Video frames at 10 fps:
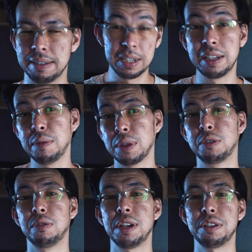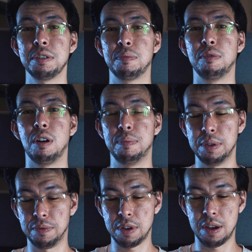see, with a traditional prop,
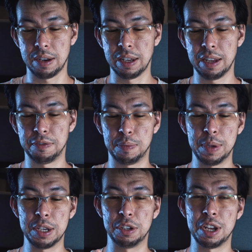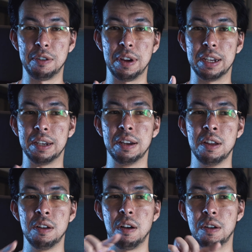you've got lift being generated
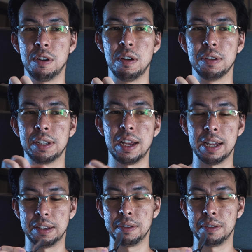on all sides.